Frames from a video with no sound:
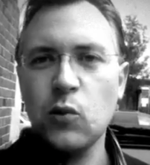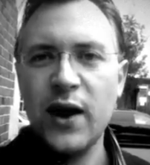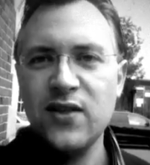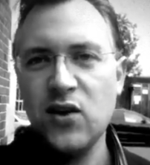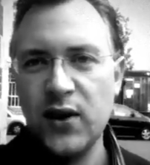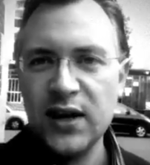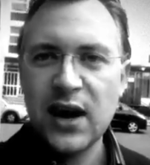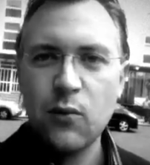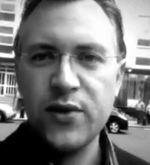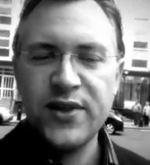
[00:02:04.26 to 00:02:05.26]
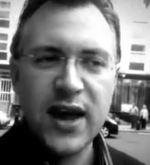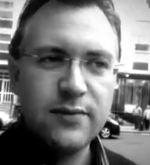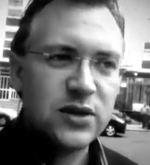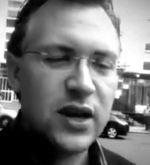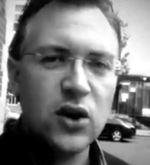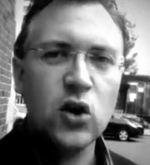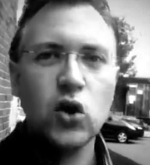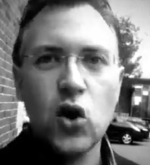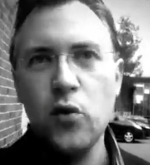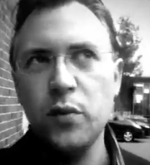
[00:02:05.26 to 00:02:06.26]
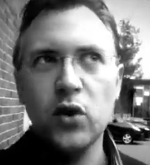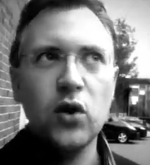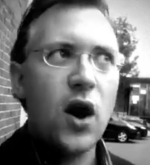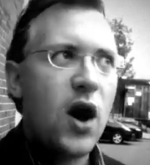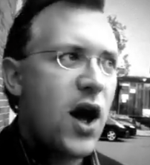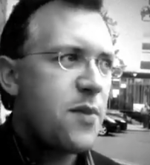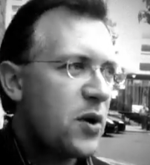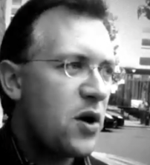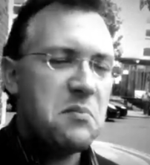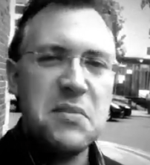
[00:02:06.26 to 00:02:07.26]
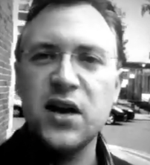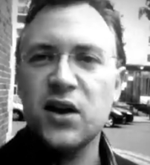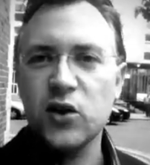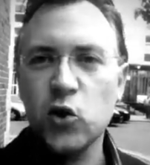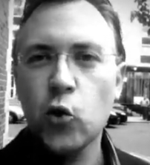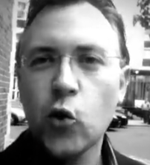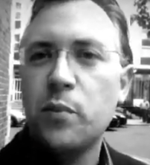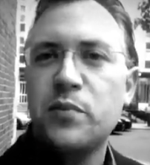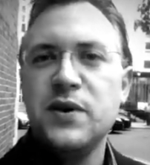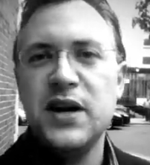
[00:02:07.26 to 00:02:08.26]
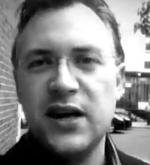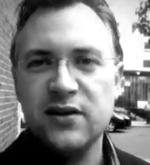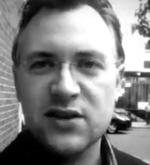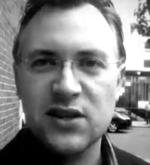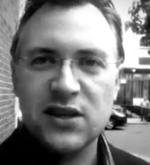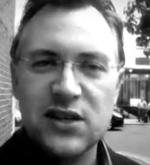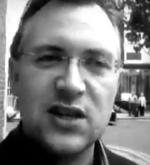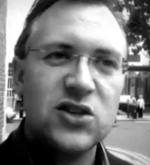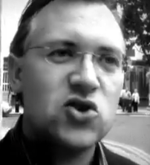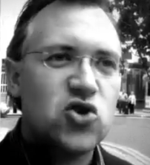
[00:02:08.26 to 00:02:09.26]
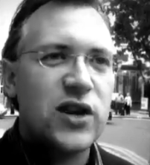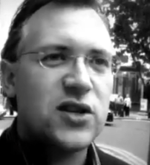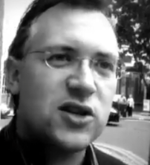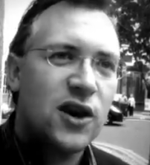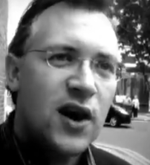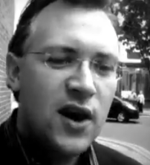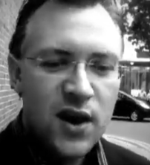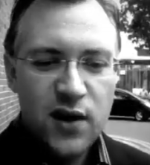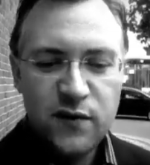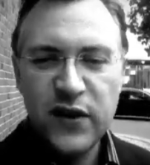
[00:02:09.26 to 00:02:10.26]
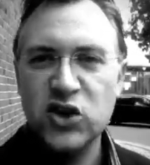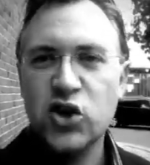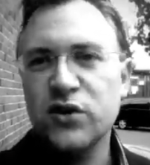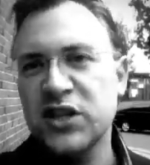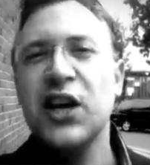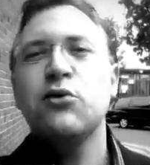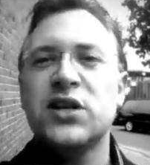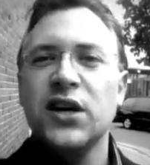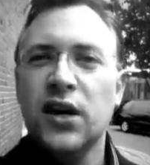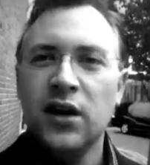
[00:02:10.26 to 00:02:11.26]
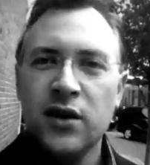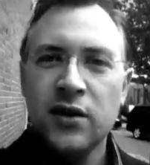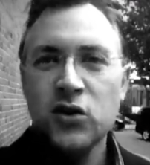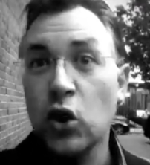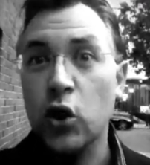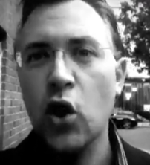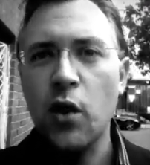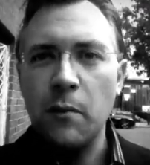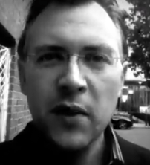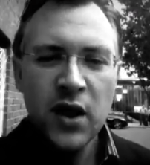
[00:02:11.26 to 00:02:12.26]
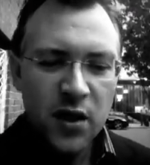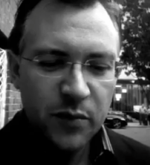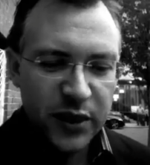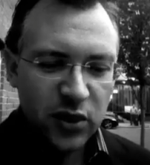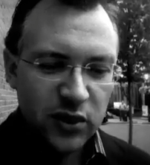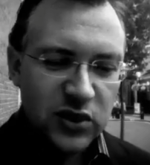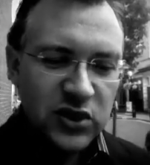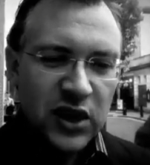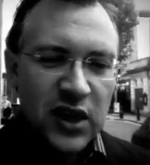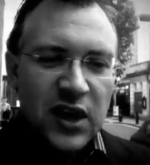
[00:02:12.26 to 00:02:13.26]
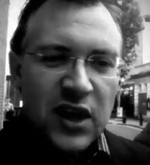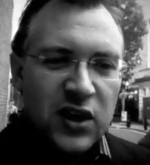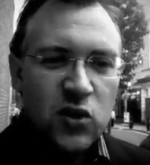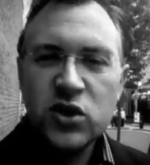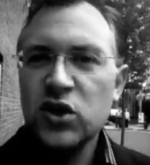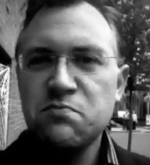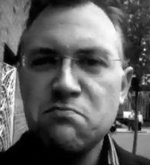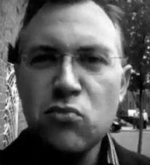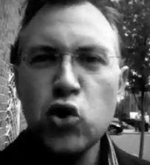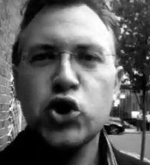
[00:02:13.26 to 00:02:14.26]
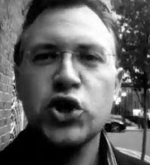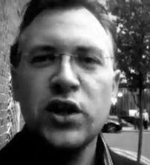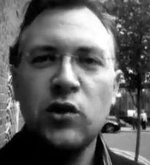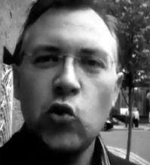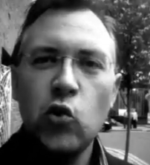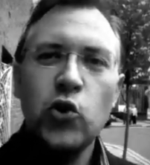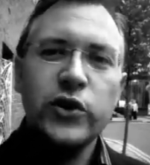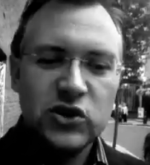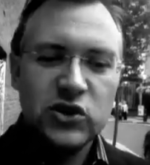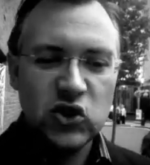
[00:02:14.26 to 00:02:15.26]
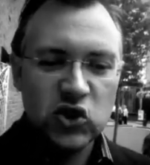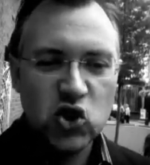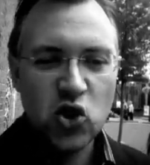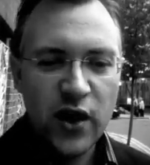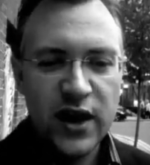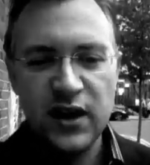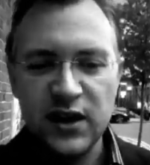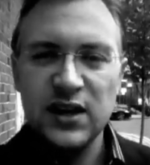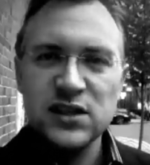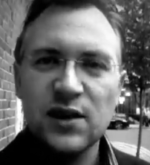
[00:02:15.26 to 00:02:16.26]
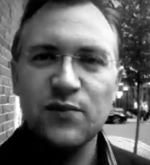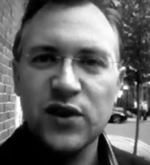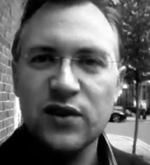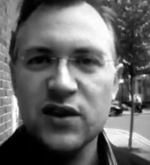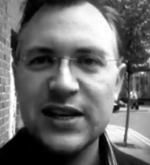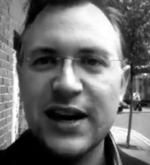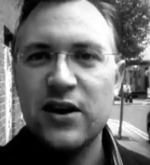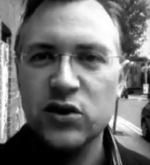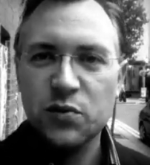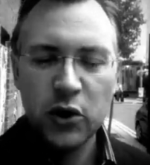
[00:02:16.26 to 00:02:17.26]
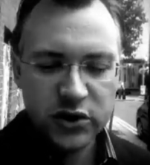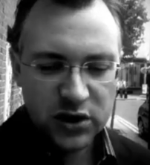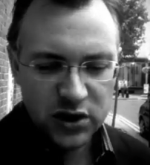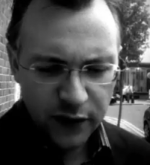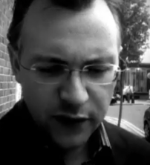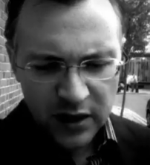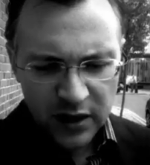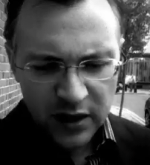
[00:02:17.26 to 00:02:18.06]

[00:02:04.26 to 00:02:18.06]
the way that you end up with names like Global Hyper Mega Corp Net Success Trust Venture Integrity.com, because you're just mushing words to try and get something that sounds positive.